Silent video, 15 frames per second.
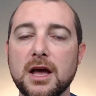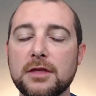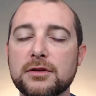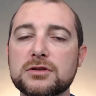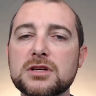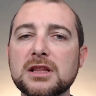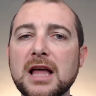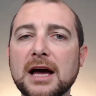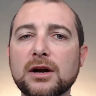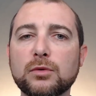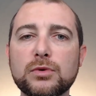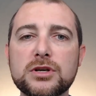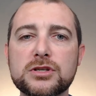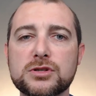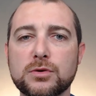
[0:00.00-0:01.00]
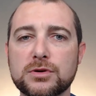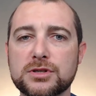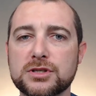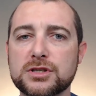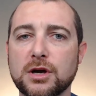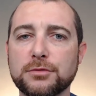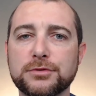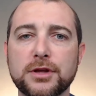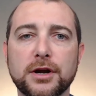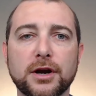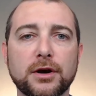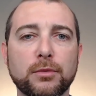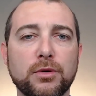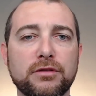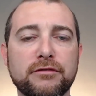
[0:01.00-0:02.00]
There's a lot of resources out
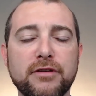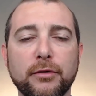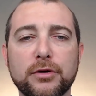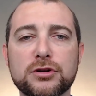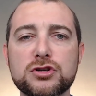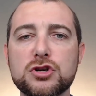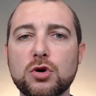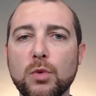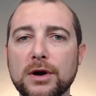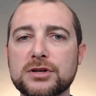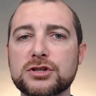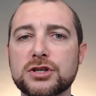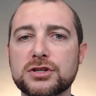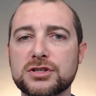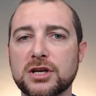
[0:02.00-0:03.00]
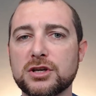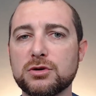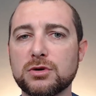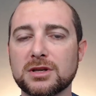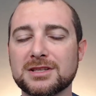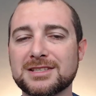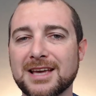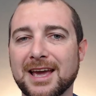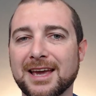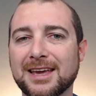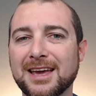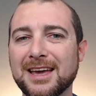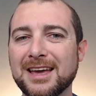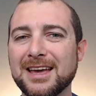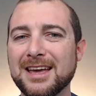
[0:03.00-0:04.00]
there with various questions that you can
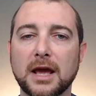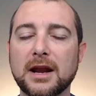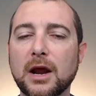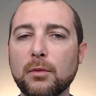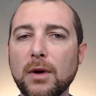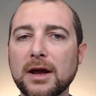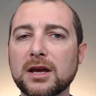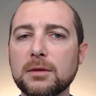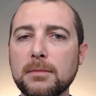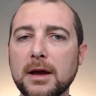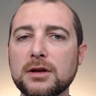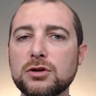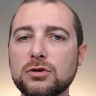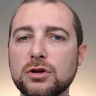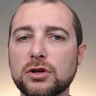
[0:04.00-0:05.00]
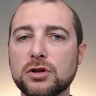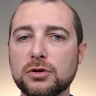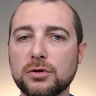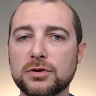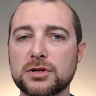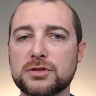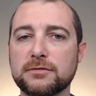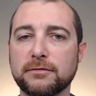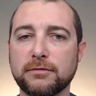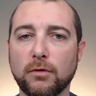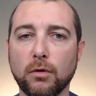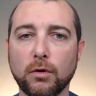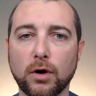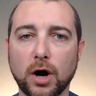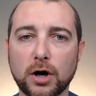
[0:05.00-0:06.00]
take, and I recommend you to do this
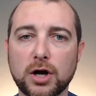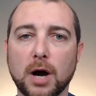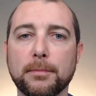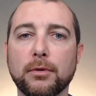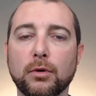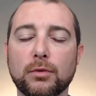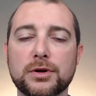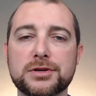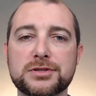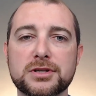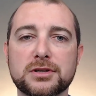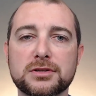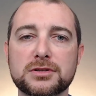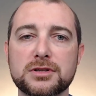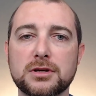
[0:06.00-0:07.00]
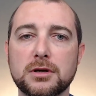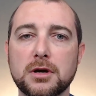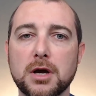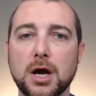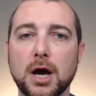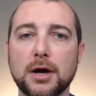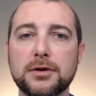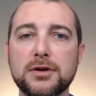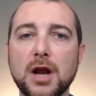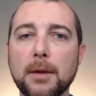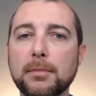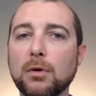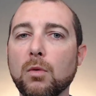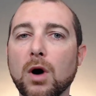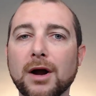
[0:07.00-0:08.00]
for a couple reasons.
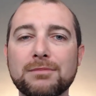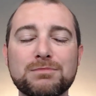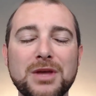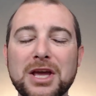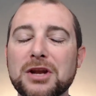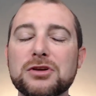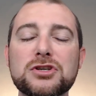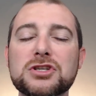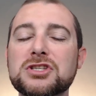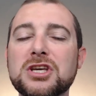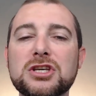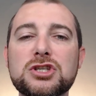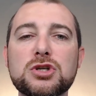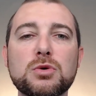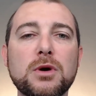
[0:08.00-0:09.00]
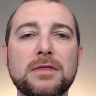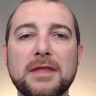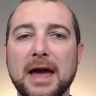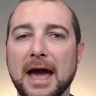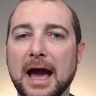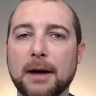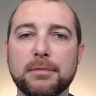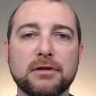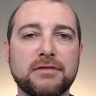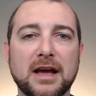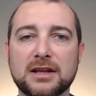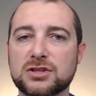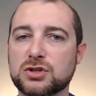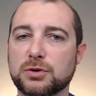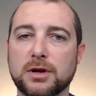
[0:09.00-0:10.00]
Number one, it'll just get you in the habit of
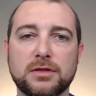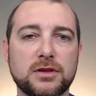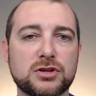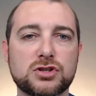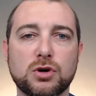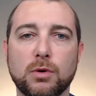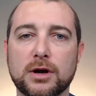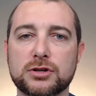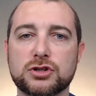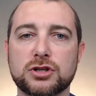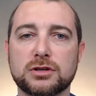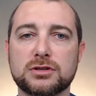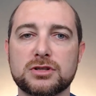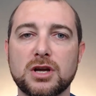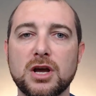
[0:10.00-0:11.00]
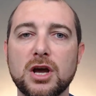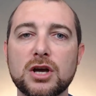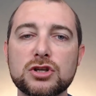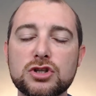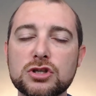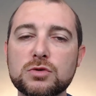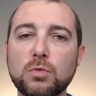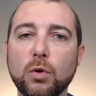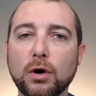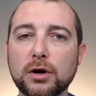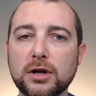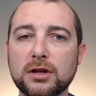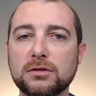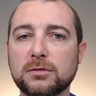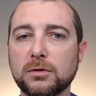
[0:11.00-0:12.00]
answering these questions. Just
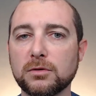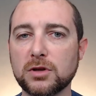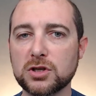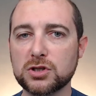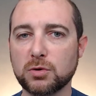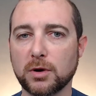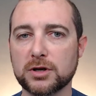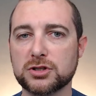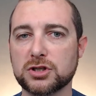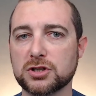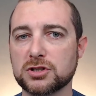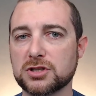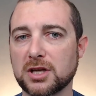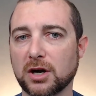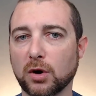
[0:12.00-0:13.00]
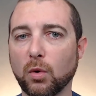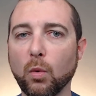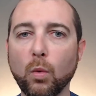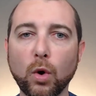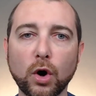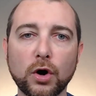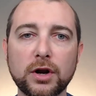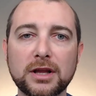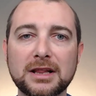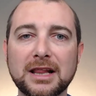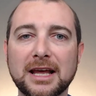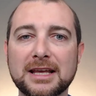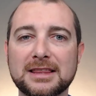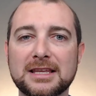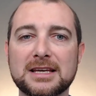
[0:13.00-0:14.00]
working through these questions that are worded
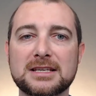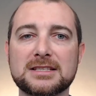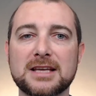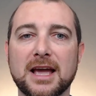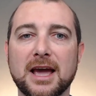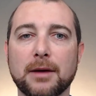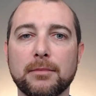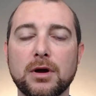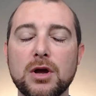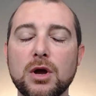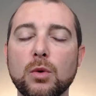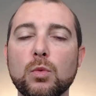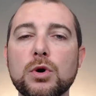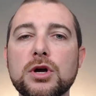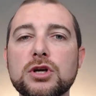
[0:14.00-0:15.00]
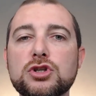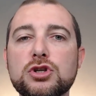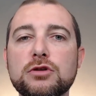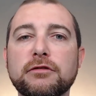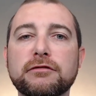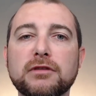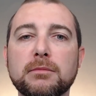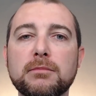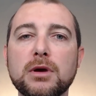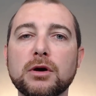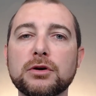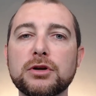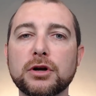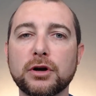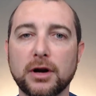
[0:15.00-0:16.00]
like the exam will get you
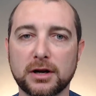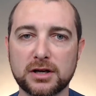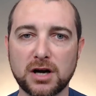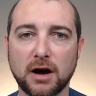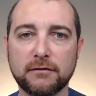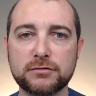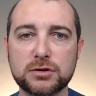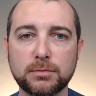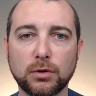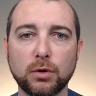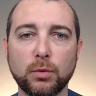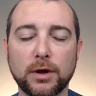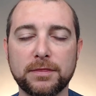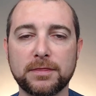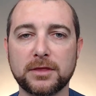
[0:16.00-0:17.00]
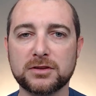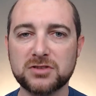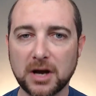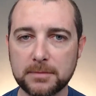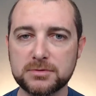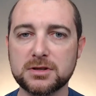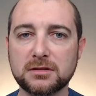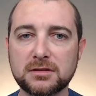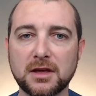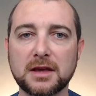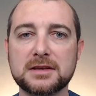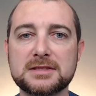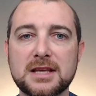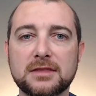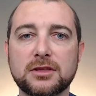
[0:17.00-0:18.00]
familiar and comfortable with the types of
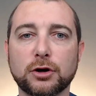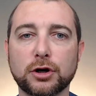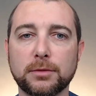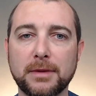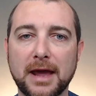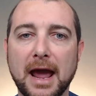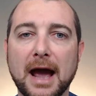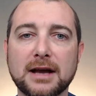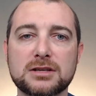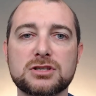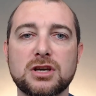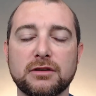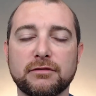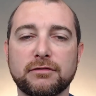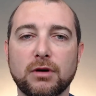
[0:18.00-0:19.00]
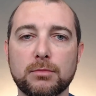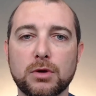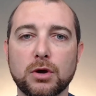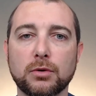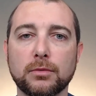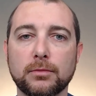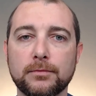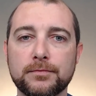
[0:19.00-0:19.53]
things that they're going to be asking from you.